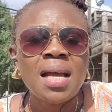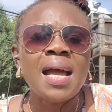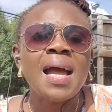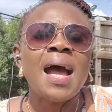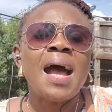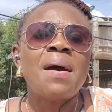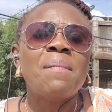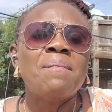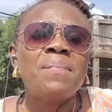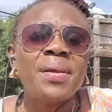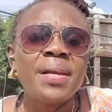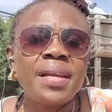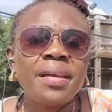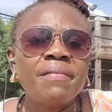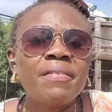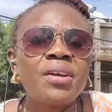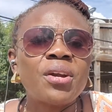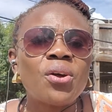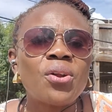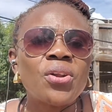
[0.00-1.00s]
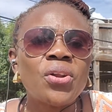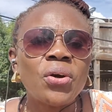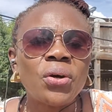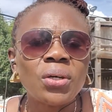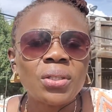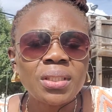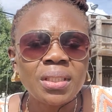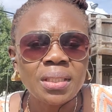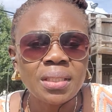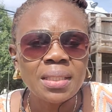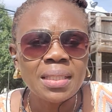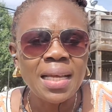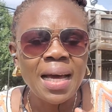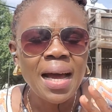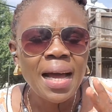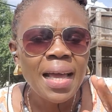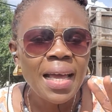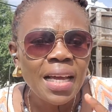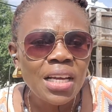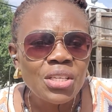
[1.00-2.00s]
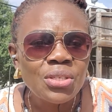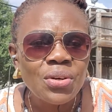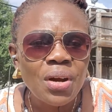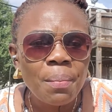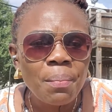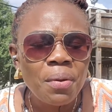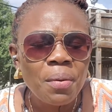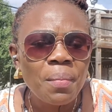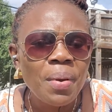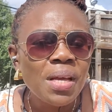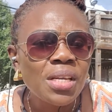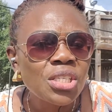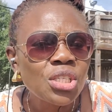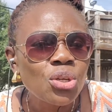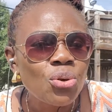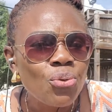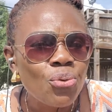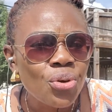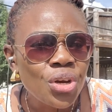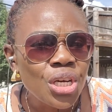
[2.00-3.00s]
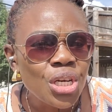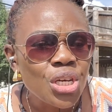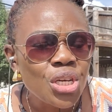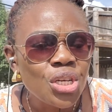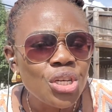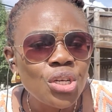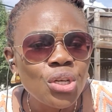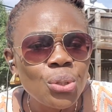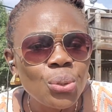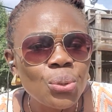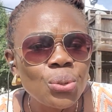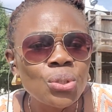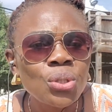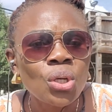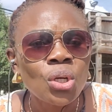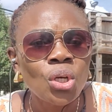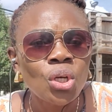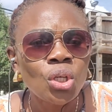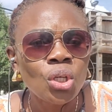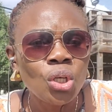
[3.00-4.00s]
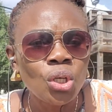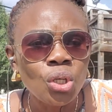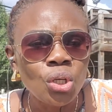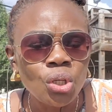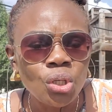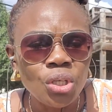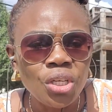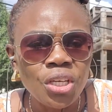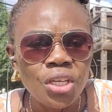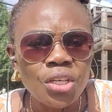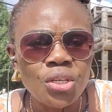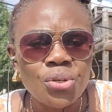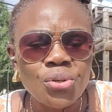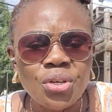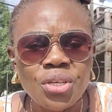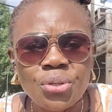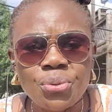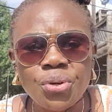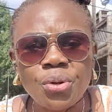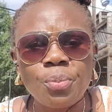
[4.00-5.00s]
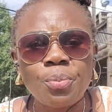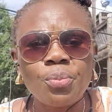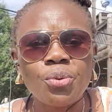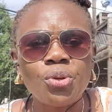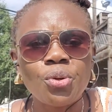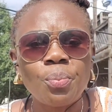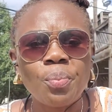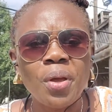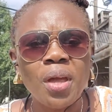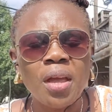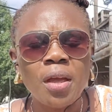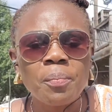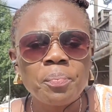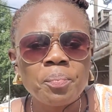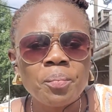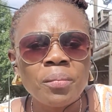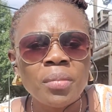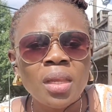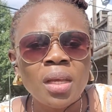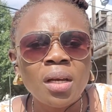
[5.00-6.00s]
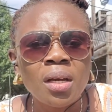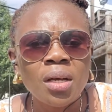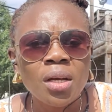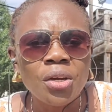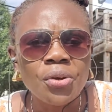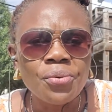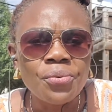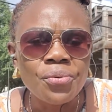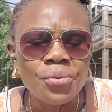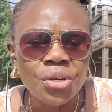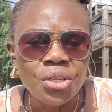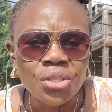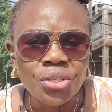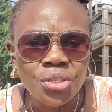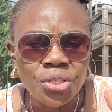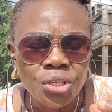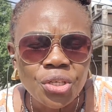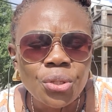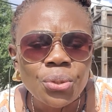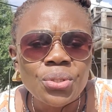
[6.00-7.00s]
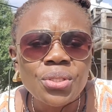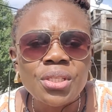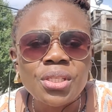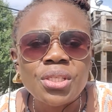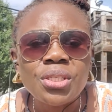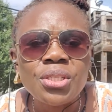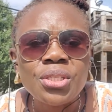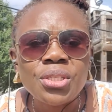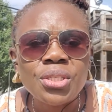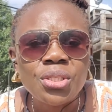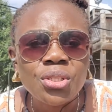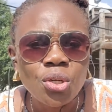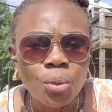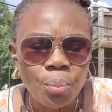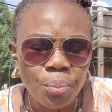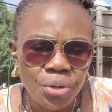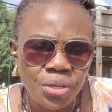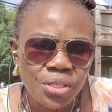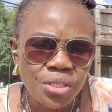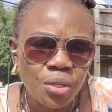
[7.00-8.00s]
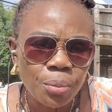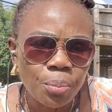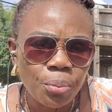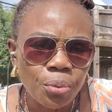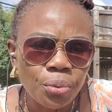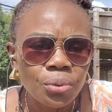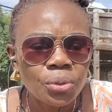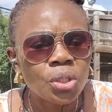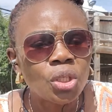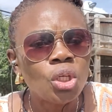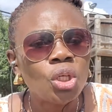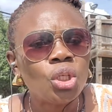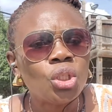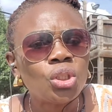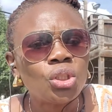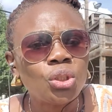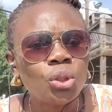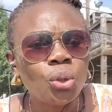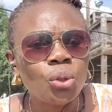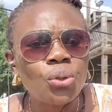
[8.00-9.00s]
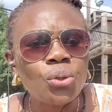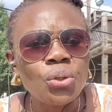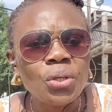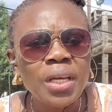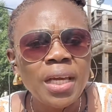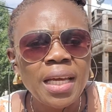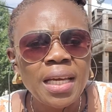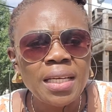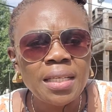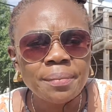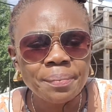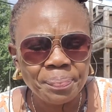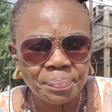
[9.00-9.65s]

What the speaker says: and believe it or not, that extra payments reduce the interest rate you pay. It reduces your principal. So you can